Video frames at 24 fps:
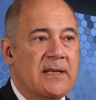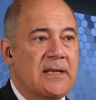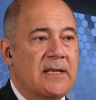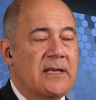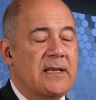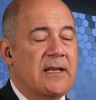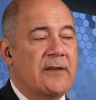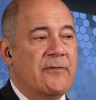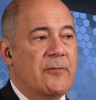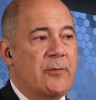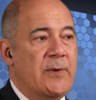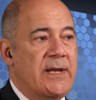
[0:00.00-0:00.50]

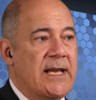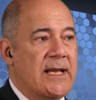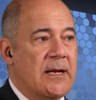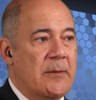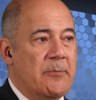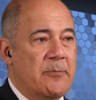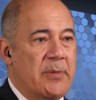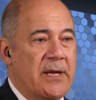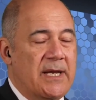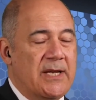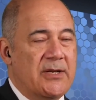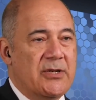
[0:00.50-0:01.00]
If we had a
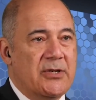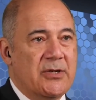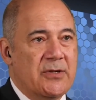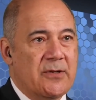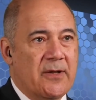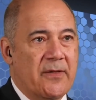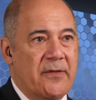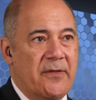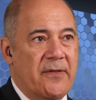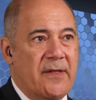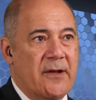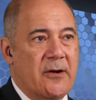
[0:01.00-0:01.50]
patient
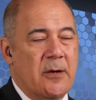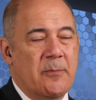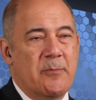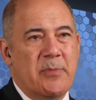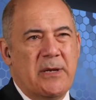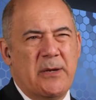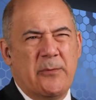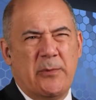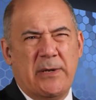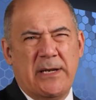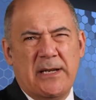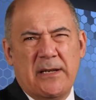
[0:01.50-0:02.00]
on
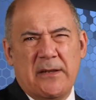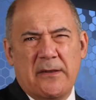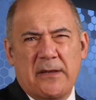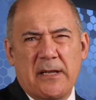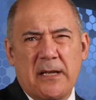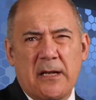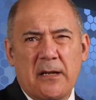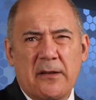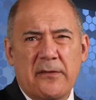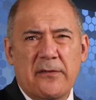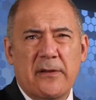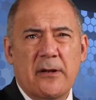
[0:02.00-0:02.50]
therapy and we didn't
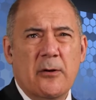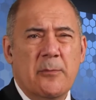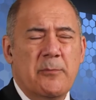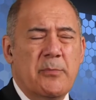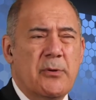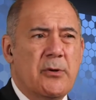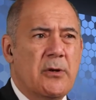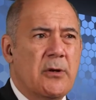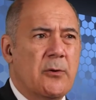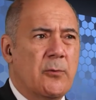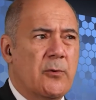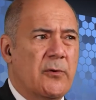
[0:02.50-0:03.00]
think a
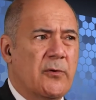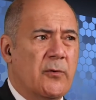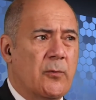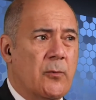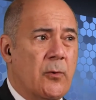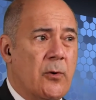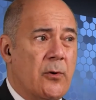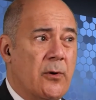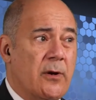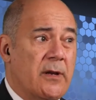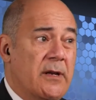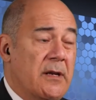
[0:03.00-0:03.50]
therapeutic was
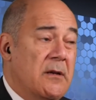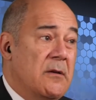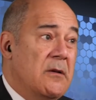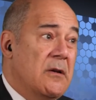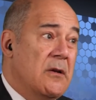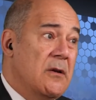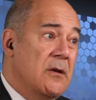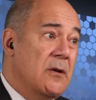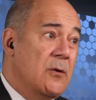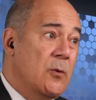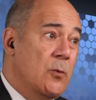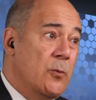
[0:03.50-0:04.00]
working,
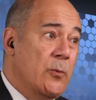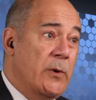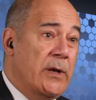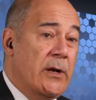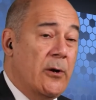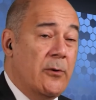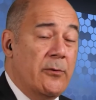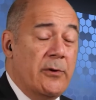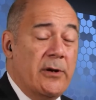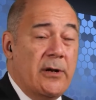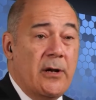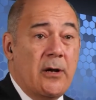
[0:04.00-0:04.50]
we
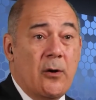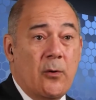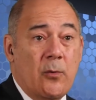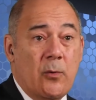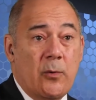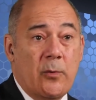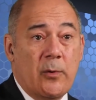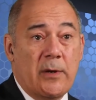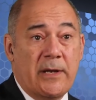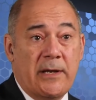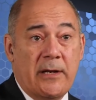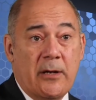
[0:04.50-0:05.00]
don't
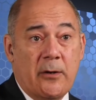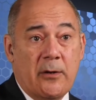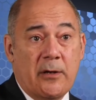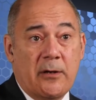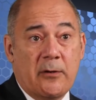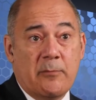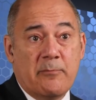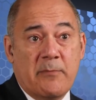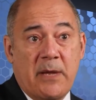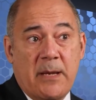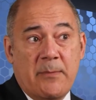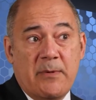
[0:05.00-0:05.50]
know.
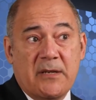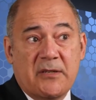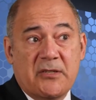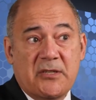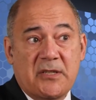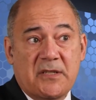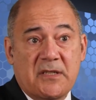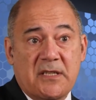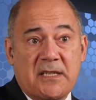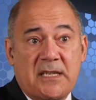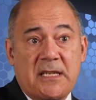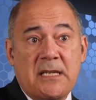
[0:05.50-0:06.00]
Maybe it's
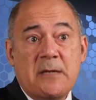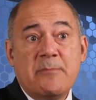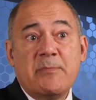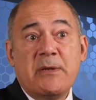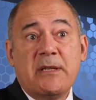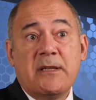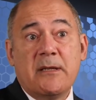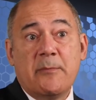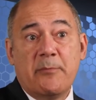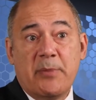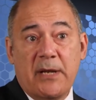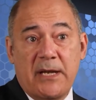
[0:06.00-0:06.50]
just
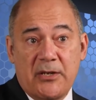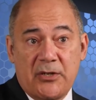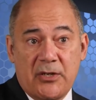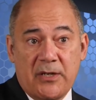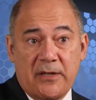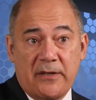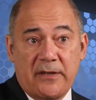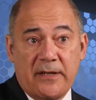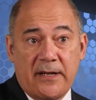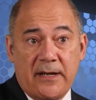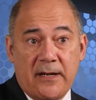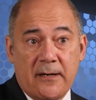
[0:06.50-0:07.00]
keeping the
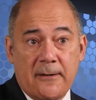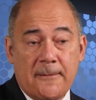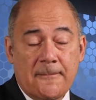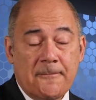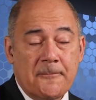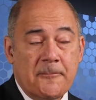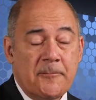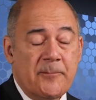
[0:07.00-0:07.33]
patient there.